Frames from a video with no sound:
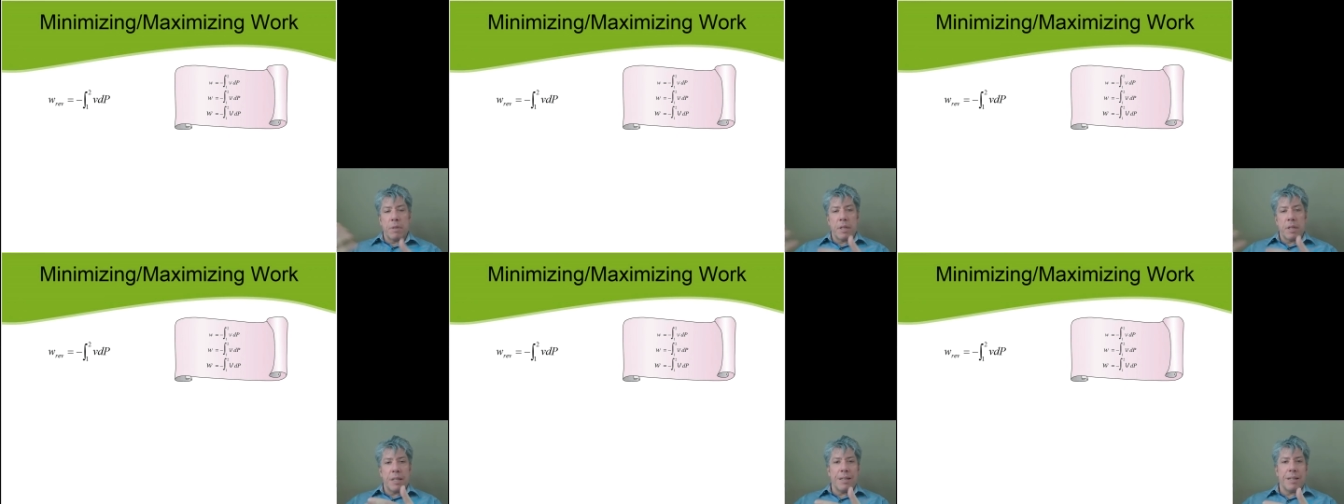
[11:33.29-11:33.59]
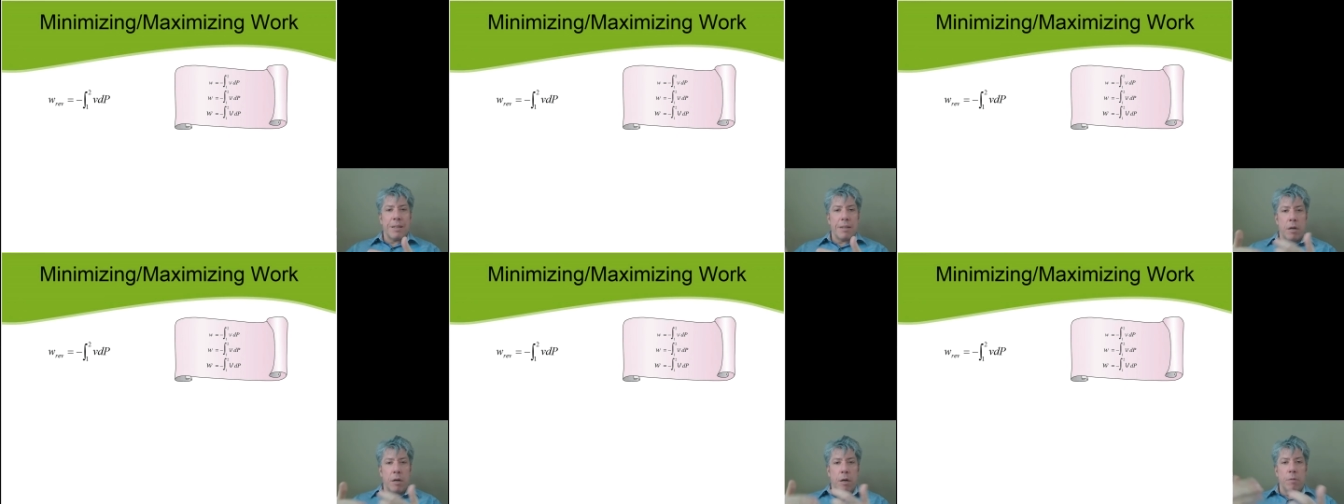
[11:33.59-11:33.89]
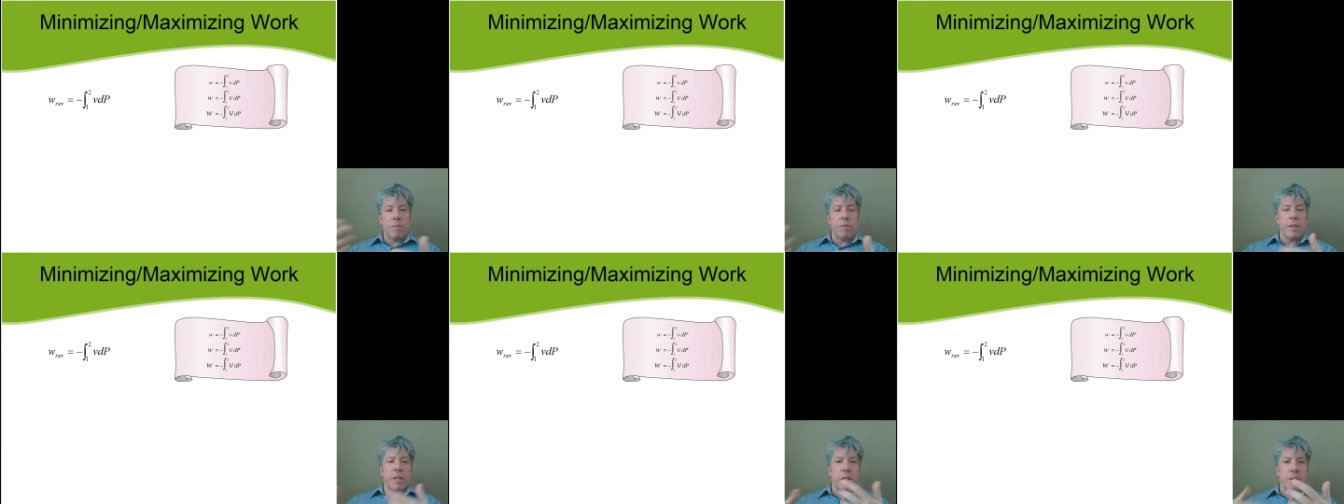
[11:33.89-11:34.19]
but
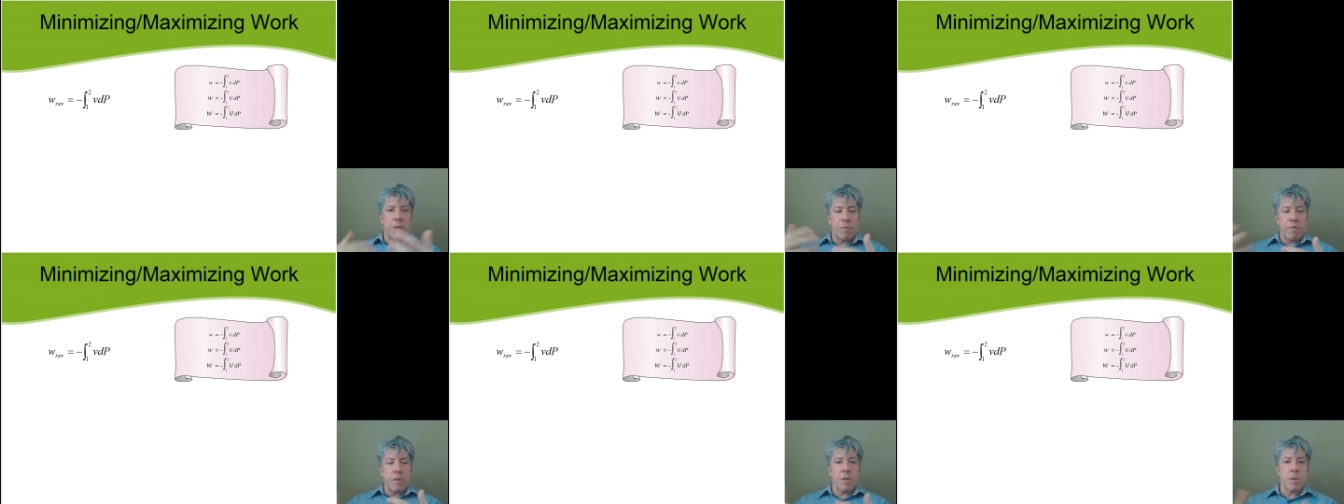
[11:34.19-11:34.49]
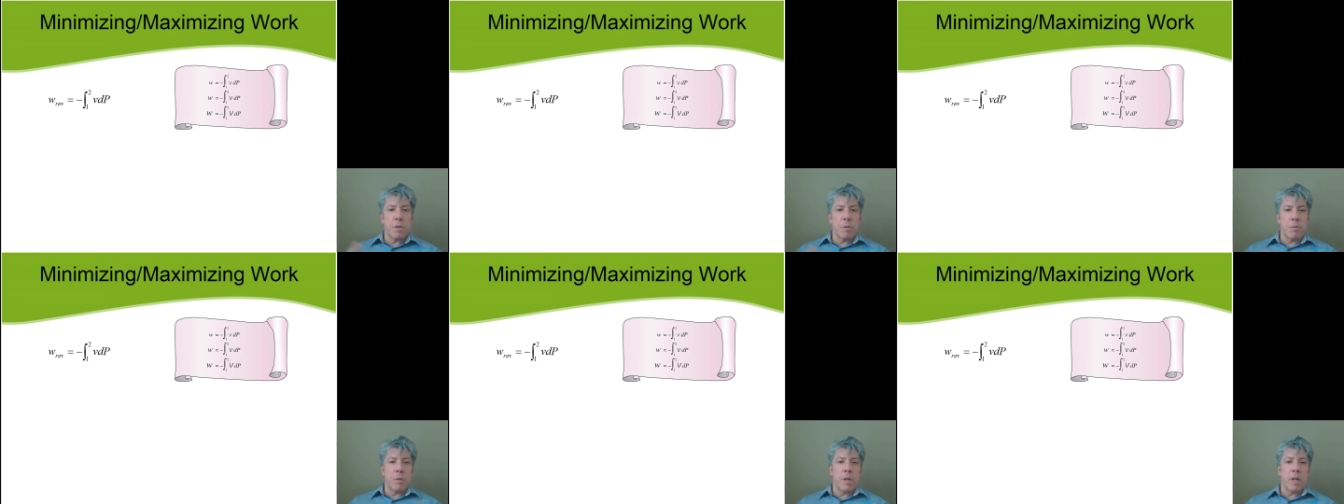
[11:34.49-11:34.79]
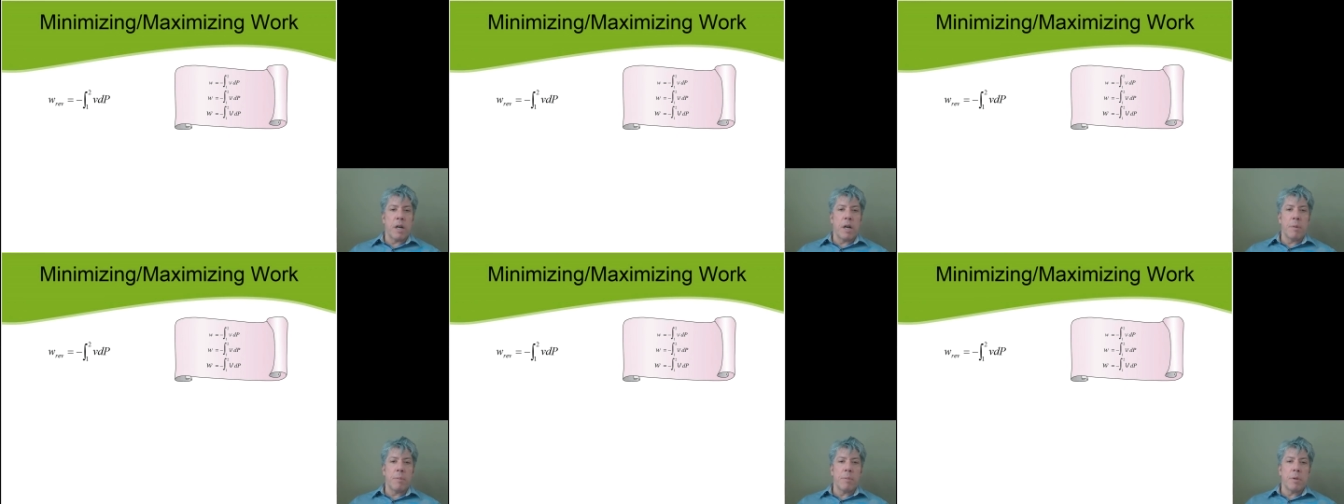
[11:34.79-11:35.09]
hopefully this visual will
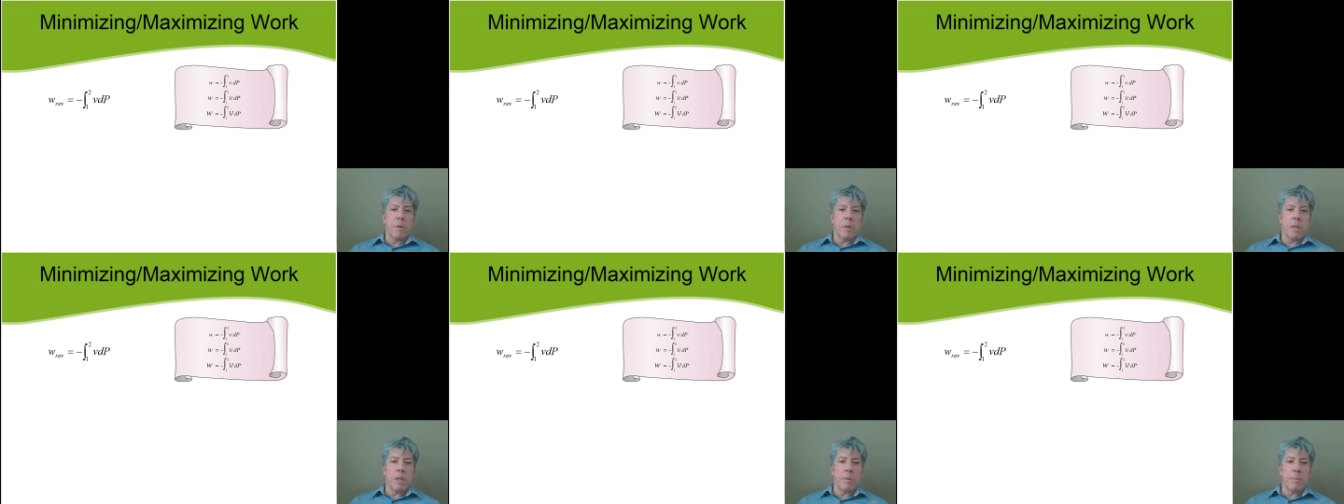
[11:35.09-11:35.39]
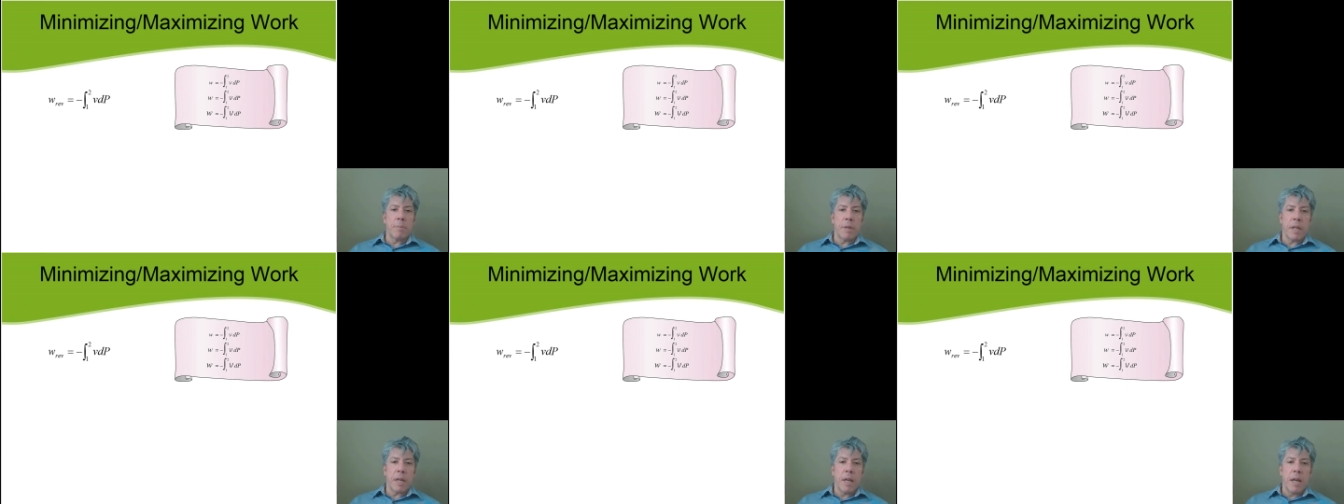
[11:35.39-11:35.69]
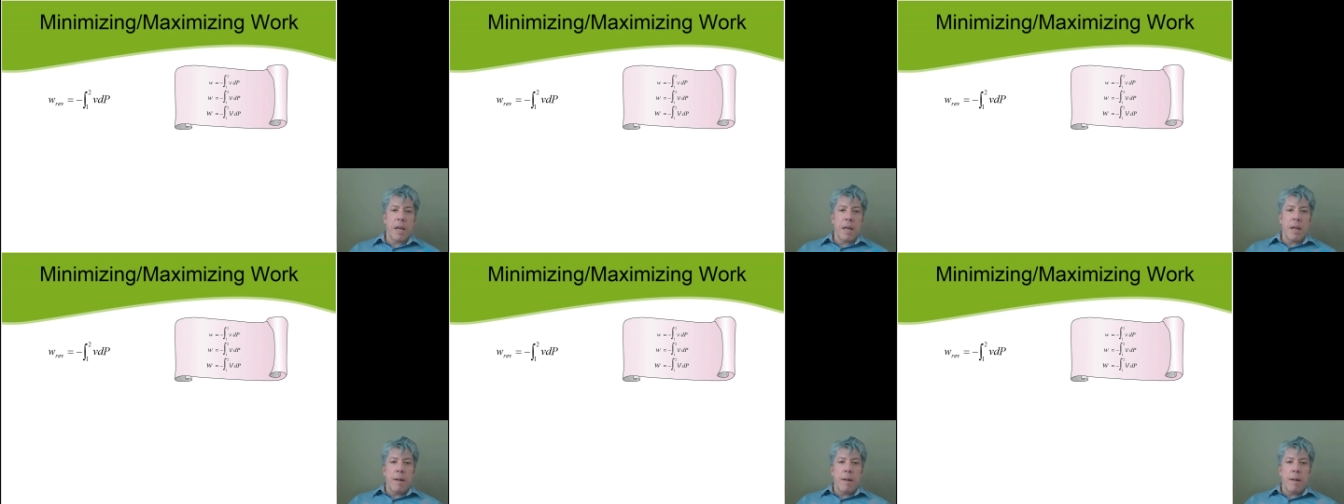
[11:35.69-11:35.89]
help you a little bit.